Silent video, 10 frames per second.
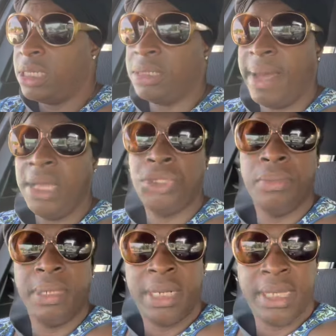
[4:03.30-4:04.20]
is my
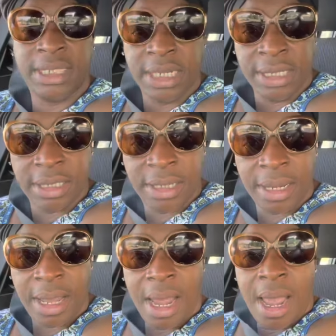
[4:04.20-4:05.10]
Jubilee season.
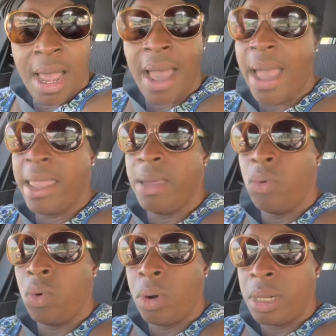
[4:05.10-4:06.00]
I
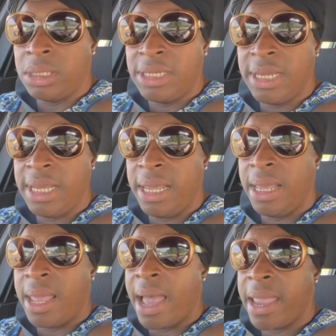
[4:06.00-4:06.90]
am royalty.
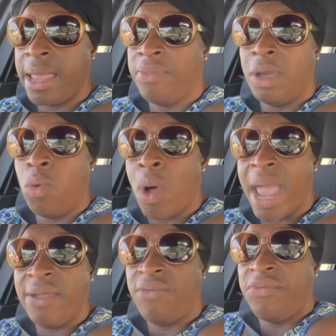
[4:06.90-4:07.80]
I am the
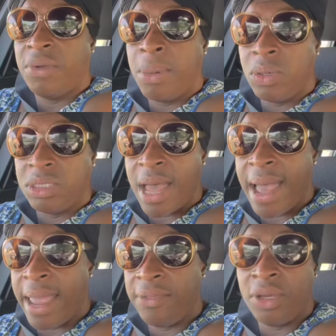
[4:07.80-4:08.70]
wife of the Most
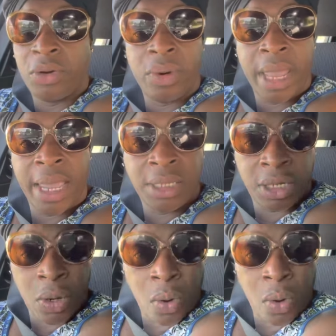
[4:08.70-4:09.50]
High, the Creator,